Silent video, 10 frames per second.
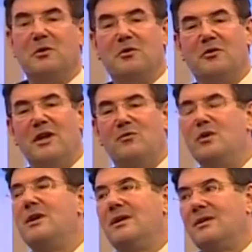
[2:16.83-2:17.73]
because they
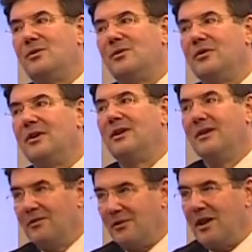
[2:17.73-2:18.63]
really thought
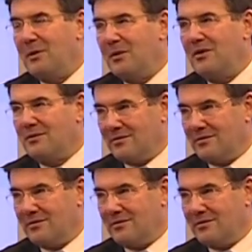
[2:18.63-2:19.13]
that they would,